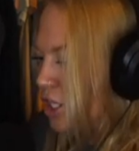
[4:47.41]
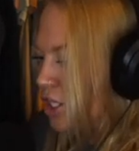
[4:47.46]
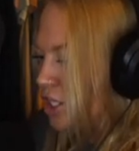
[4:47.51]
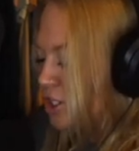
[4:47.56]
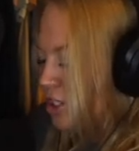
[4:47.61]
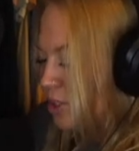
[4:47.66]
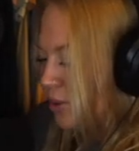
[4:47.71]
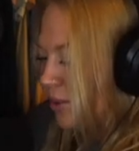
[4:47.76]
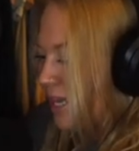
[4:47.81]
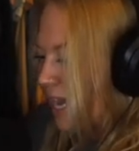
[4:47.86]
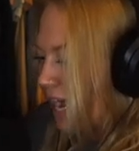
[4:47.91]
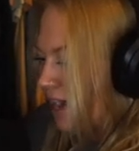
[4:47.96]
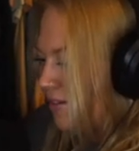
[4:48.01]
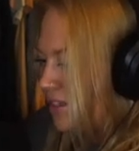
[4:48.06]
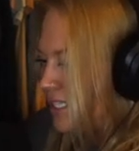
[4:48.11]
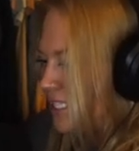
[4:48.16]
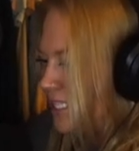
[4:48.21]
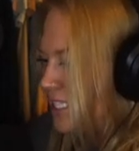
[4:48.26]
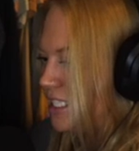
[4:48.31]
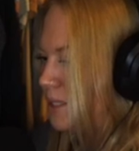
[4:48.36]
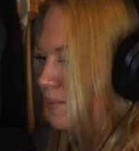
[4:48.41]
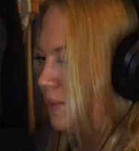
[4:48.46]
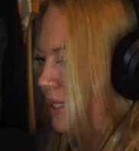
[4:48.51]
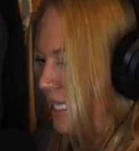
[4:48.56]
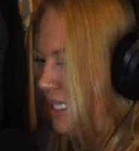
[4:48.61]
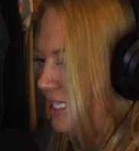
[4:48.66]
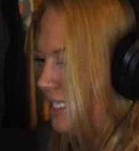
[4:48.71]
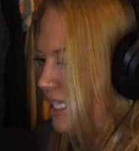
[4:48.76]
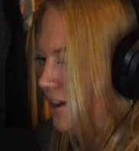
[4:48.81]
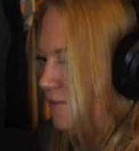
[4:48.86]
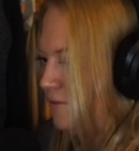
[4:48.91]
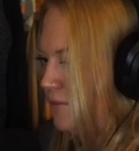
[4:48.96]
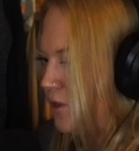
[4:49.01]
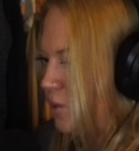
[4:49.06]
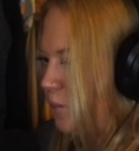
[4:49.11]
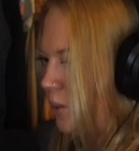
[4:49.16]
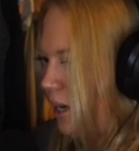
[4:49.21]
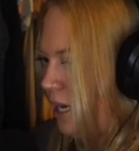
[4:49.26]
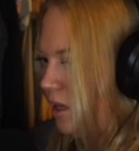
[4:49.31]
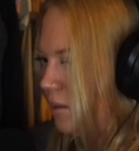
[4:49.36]
So I haven't experienced that for
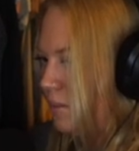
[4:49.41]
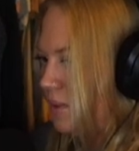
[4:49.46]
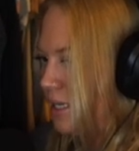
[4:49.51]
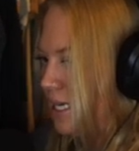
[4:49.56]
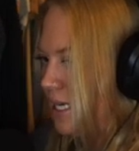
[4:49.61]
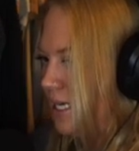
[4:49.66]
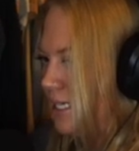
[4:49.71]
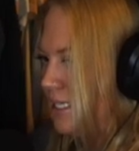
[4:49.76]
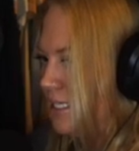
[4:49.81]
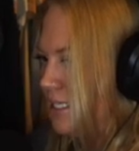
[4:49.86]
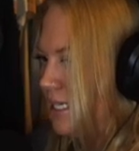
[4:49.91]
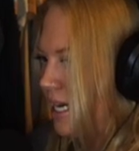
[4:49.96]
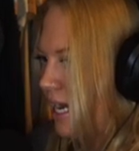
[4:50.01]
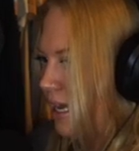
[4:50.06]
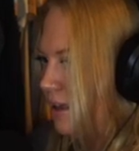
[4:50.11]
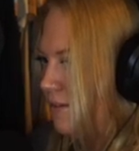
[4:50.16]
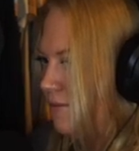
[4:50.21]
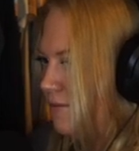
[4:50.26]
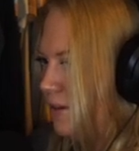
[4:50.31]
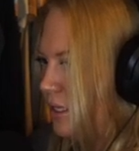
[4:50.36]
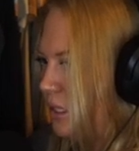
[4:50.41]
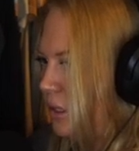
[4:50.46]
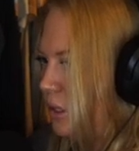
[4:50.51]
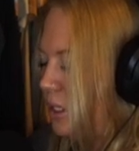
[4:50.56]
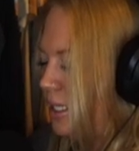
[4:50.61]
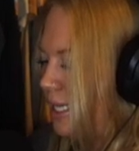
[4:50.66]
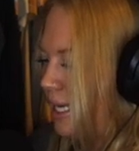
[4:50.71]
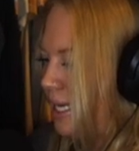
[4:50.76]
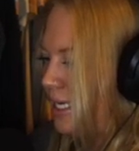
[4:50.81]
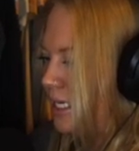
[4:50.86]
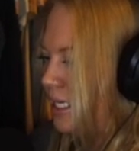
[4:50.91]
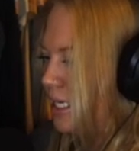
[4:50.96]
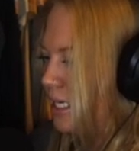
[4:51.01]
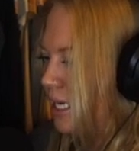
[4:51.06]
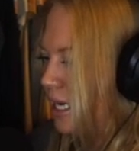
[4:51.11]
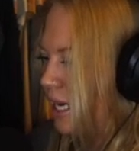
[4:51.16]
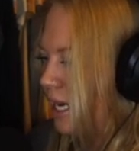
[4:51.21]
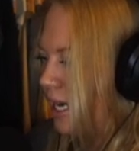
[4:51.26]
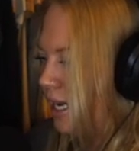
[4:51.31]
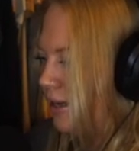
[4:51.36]
a while because I feel like
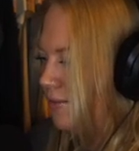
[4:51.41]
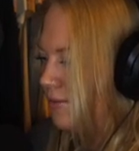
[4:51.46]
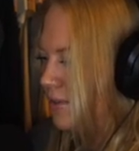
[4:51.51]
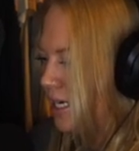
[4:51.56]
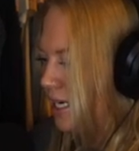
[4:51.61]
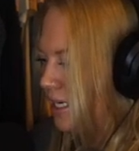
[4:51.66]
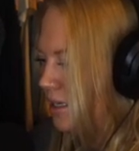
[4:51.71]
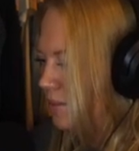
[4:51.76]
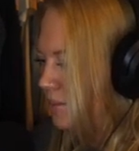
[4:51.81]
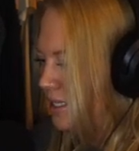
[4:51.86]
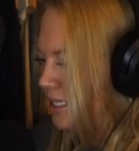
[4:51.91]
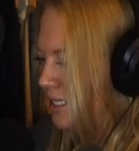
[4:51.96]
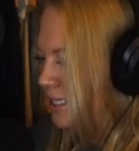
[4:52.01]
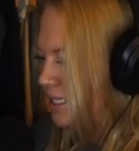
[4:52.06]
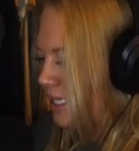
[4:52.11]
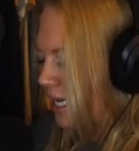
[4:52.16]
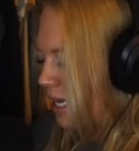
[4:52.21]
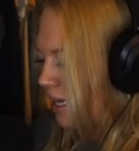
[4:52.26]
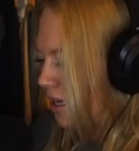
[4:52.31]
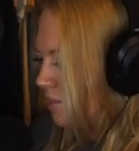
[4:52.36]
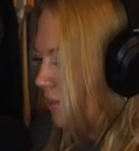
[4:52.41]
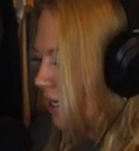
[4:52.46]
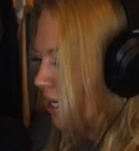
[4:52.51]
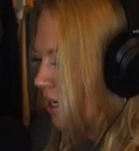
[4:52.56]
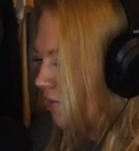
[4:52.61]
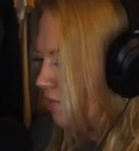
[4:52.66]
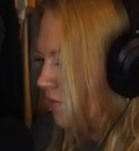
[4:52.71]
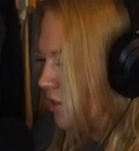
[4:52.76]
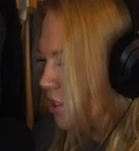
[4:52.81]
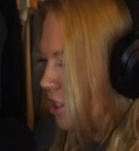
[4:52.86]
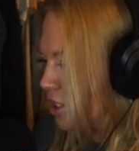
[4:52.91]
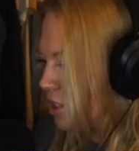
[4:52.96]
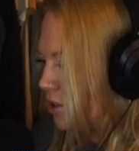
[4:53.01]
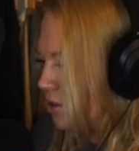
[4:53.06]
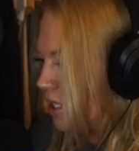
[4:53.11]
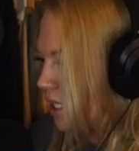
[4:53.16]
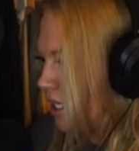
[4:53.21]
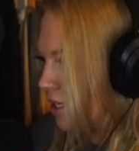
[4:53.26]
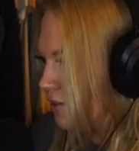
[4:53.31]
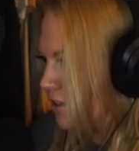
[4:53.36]
I've kind of been staying in my comfort
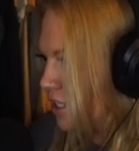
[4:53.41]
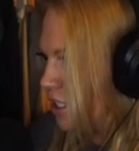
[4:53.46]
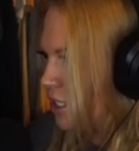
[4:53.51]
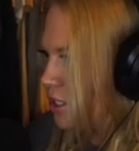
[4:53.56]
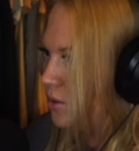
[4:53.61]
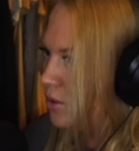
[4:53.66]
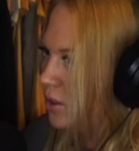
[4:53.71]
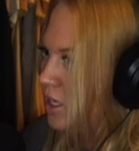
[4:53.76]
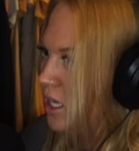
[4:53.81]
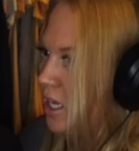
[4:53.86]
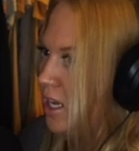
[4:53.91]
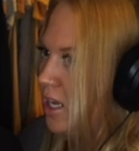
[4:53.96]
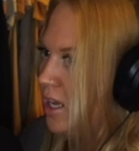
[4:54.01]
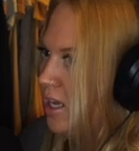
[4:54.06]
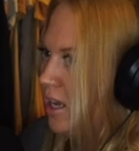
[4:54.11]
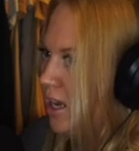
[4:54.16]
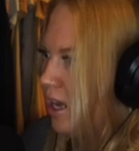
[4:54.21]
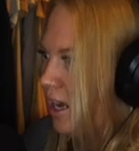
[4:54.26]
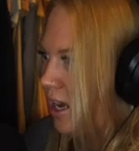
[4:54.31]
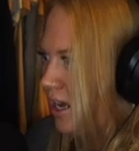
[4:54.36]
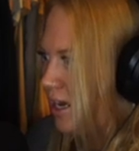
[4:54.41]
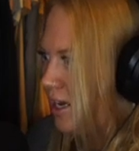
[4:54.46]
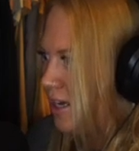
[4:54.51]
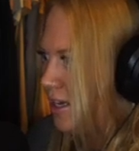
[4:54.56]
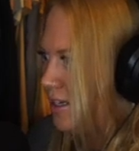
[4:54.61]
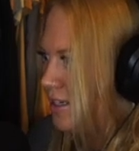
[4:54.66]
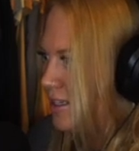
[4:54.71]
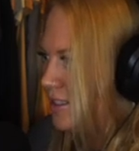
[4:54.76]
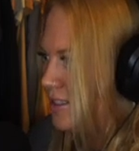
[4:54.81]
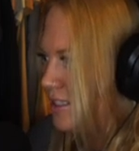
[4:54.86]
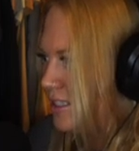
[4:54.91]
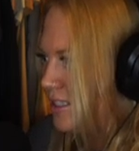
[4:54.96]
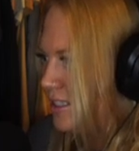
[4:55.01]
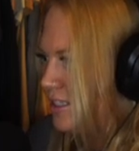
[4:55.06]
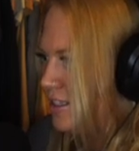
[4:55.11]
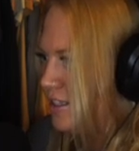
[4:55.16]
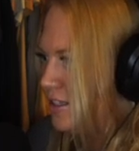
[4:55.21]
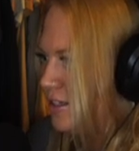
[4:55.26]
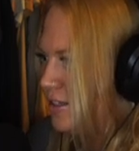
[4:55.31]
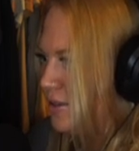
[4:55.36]
zone, even though I
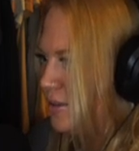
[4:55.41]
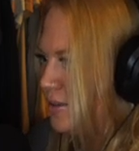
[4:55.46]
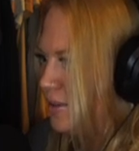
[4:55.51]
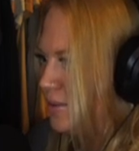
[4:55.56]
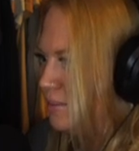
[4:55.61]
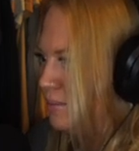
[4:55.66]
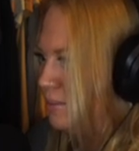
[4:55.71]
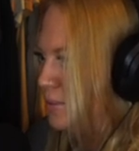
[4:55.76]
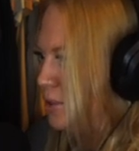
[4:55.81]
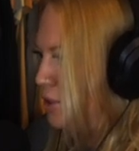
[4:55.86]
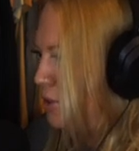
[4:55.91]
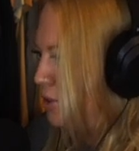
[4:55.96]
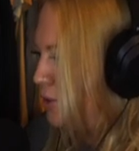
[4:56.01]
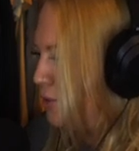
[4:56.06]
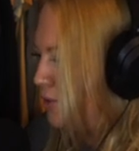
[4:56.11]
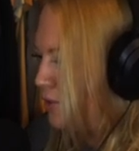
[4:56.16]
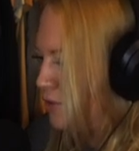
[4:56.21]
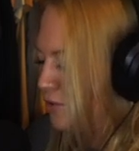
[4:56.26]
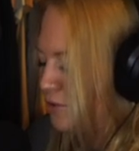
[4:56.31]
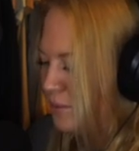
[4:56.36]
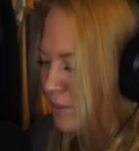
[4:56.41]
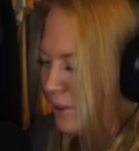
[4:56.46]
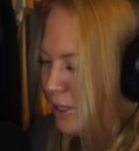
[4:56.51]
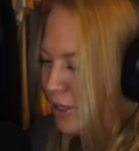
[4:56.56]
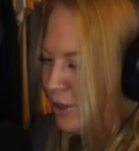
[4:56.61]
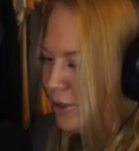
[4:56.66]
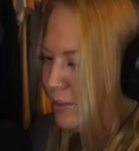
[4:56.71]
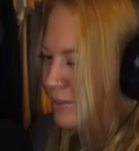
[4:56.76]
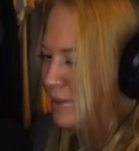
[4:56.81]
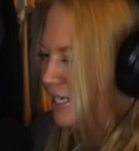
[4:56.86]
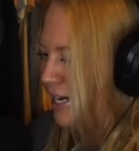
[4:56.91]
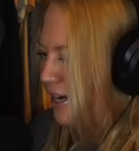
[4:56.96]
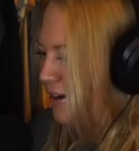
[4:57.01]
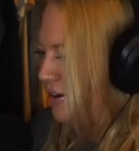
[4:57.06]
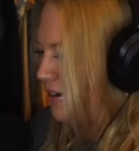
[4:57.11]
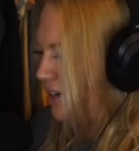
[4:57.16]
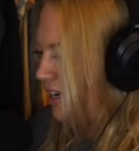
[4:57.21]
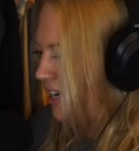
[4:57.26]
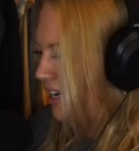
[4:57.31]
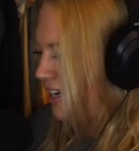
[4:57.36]
did move from my
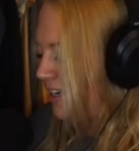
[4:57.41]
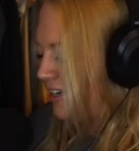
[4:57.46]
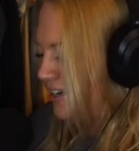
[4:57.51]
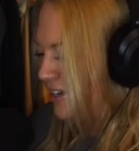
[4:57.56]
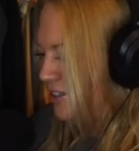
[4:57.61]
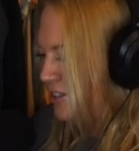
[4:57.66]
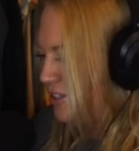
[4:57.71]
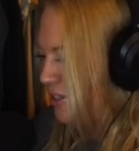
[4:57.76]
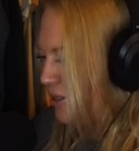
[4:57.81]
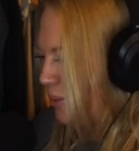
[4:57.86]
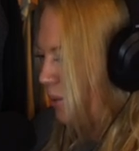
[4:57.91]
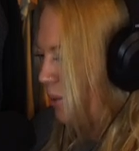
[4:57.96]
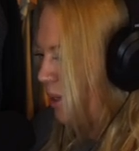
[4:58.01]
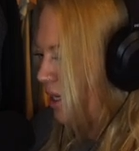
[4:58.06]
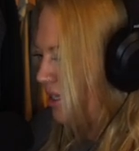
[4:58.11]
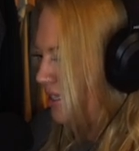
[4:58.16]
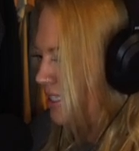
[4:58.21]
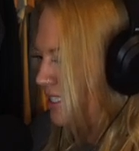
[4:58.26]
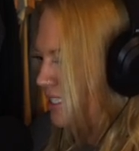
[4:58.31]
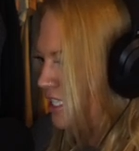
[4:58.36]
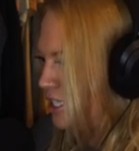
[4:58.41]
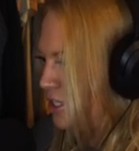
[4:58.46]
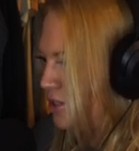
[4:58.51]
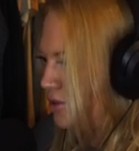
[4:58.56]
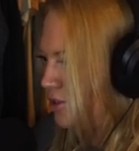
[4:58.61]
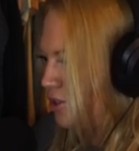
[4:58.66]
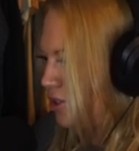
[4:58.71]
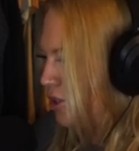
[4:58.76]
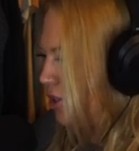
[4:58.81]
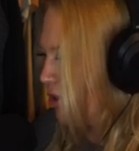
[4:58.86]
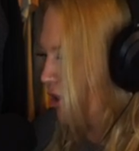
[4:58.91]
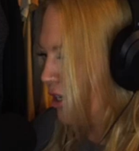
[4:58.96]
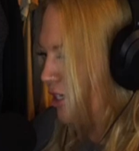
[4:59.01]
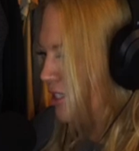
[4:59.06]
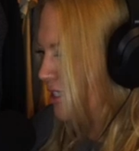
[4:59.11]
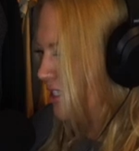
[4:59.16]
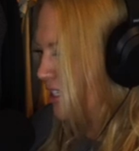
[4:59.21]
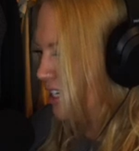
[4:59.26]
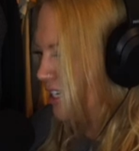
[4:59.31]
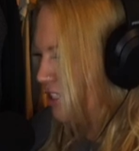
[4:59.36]
hometown, I, you know, went on this huge
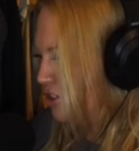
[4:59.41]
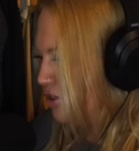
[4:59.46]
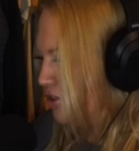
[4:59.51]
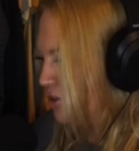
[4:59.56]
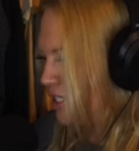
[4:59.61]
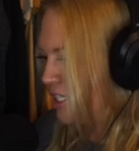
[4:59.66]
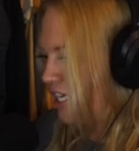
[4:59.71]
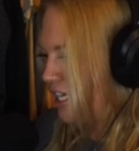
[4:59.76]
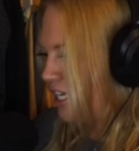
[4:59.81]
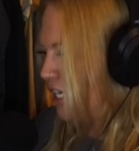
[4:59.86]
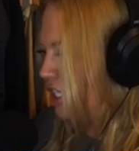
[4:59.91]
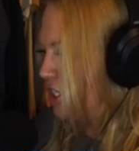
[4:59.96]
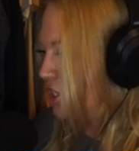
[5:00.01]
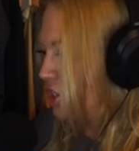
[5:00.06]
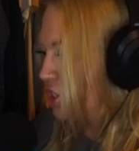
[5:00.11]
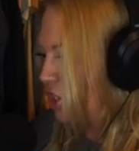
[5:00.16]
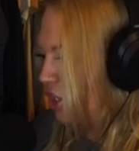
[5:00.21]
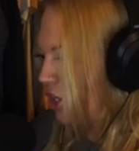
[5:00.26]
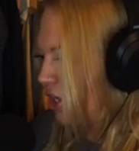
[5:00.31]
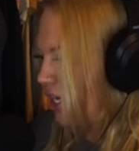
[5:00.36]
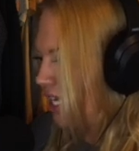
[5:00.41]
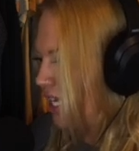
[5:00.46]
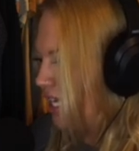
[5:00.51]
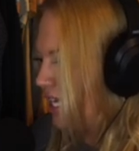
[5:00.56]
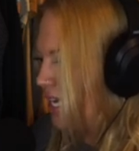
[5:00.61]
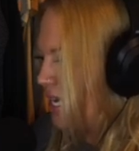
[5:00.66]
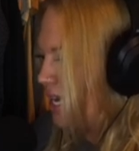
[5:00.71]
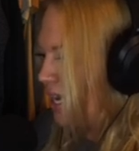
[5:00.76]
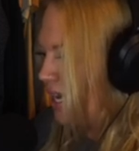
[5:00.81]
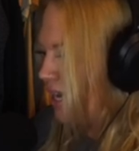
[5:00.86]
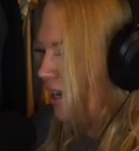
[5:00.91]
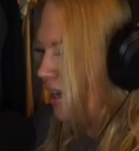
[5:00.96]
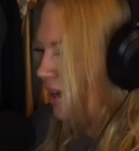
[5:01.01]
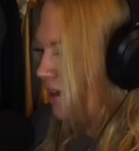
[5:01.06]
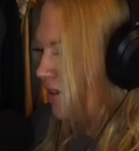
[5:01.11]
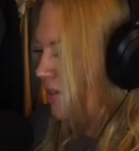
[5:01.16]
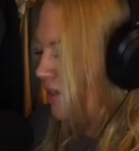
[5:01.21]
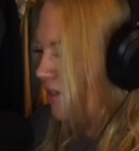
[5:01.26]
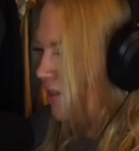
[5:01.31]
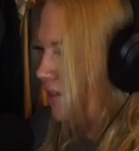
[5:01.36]
across the country journey.
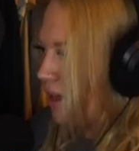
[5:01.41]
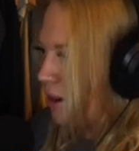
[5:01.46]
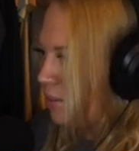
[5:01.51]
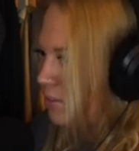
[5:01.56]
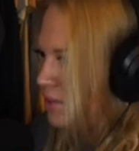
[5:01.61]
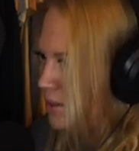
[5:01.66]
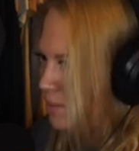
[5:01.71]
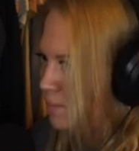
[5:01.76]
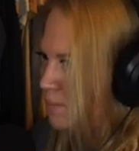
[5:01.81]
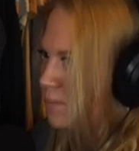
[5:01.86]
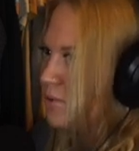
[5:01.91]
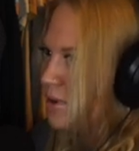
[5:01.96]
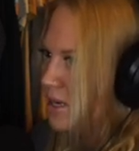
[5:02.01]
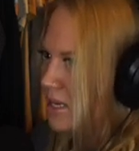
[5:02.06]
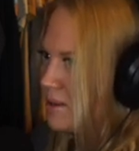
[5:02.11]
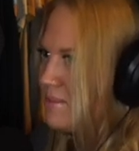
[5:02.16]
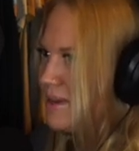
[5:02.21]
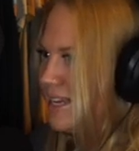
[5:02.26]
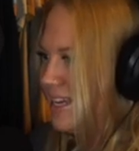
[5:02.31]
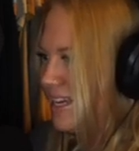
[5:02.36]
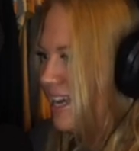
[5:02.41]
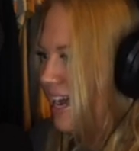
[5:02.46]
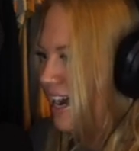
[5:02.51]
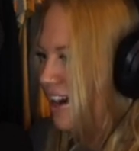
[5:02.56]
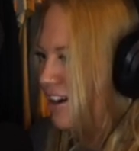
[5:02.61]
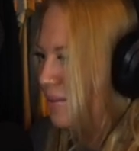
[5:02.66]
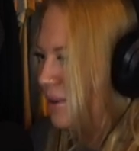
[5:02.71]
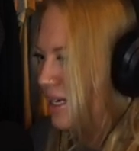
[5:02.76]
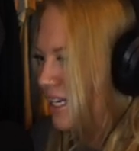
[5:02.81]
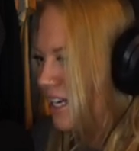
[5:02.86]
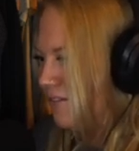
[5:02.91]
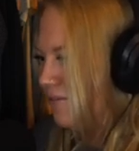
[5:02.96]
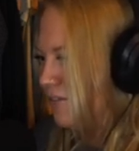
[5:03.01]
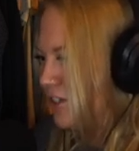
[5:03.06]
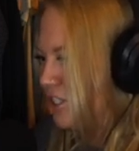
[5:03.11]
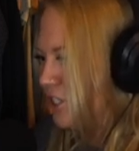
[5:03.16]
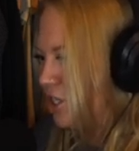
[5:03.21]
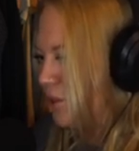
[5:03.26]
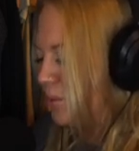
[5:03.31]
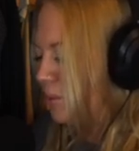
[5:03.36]
That was pretty big, out of my
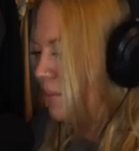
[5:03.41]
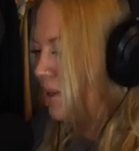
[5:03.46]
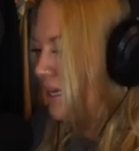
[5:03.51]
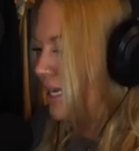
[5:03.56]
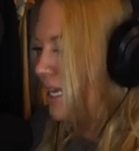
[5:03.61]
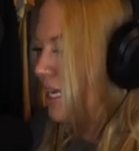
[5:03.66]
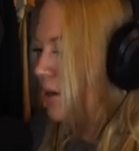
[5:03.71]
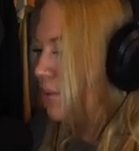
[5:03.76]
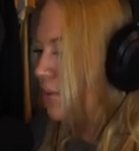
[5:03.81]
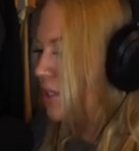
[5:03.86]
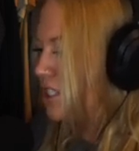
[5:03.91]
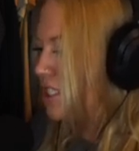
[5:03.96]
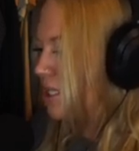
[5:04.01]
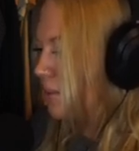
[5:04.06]
comfort zone, but it was